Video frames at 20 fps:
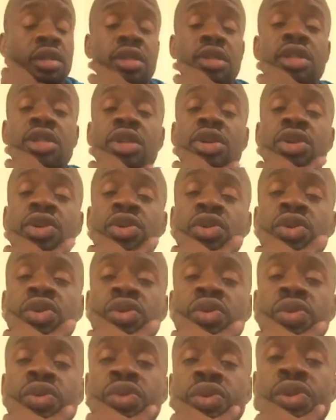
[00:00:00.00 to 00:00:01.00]
So,
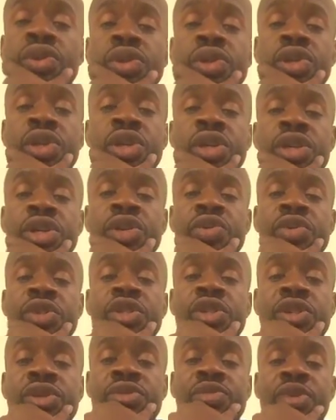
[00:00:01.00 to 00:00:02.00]
yeah, we
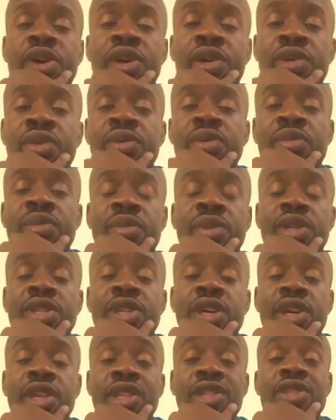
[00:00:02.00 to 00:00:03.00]
talked about my
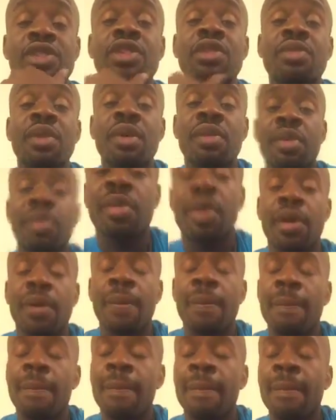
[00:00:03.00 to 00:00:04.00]
dad. Let's talk about my
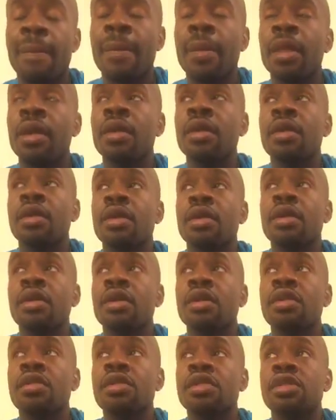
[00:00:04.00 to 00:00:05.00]
mom.
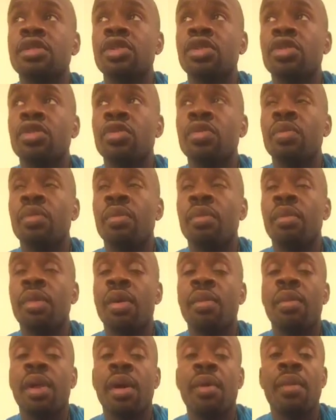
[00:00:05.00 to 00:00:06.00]
So,
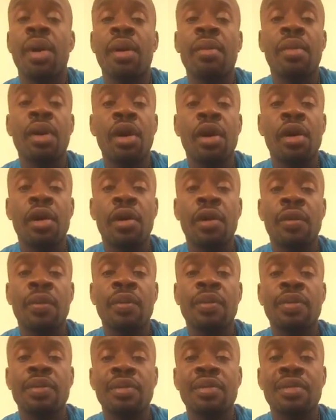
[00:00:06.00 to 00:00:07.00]
my
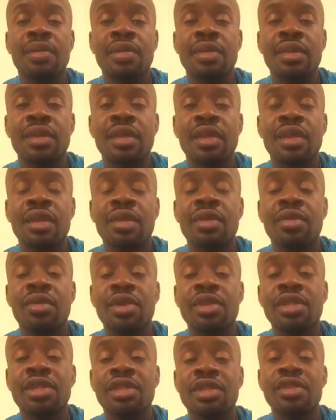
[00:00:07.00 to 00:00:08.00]
mom,
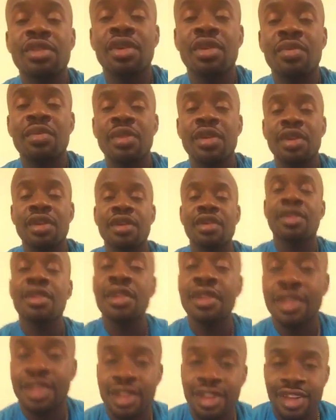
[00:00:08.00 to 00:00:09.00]
what she taught me,
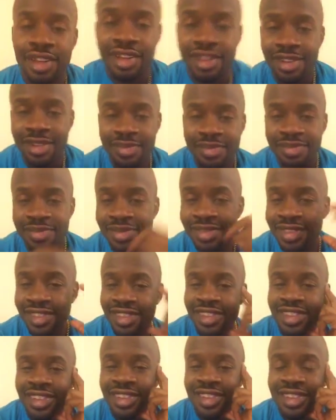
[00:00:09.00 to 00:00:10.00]

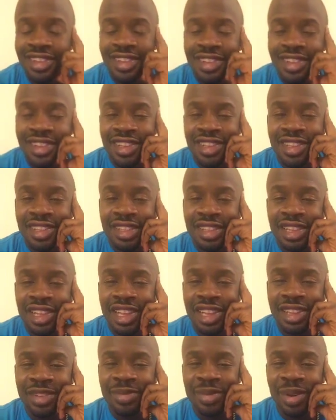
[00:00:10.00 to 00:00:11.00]

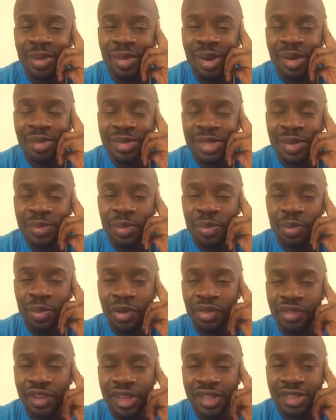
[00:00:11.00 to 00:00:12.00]
my mom's a
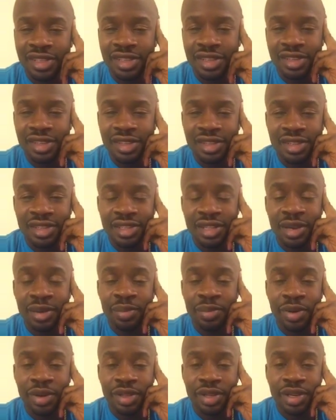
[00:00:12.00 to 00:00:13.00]
professor. She's
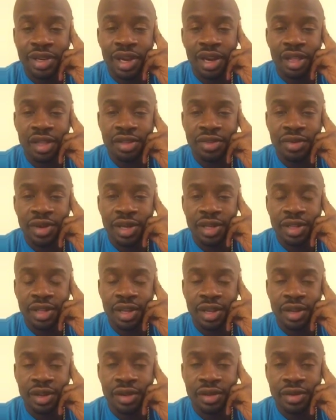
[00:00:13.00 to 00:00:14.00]
at Brooklyn College right
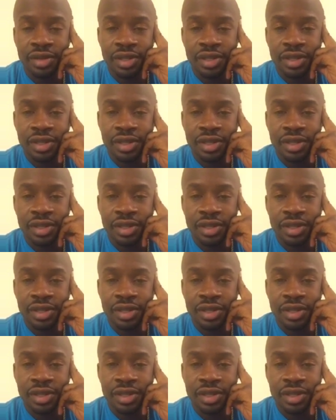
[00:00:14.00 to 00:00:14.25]
now.